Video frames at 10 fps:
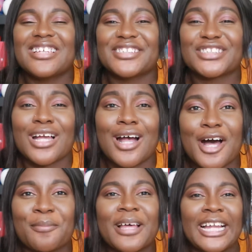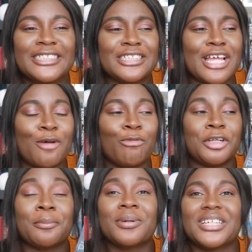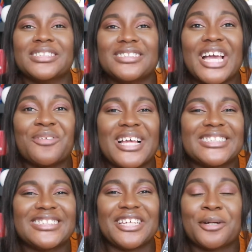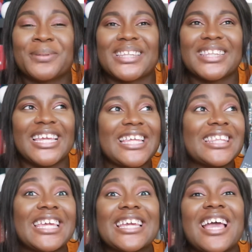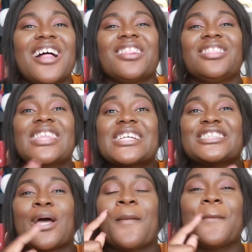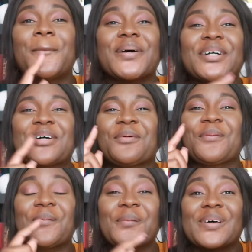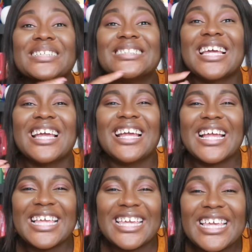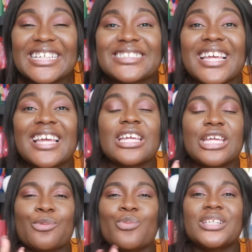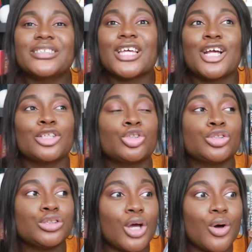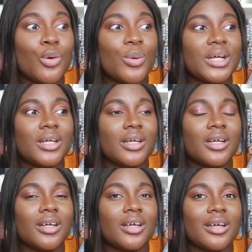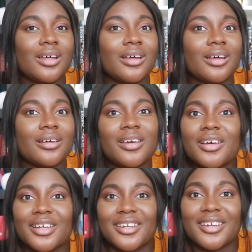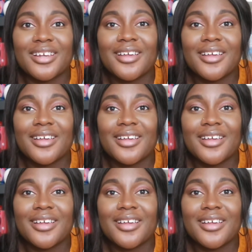this up. I did not want to put it down. I stayed up late. Like, this book was it. It was so good.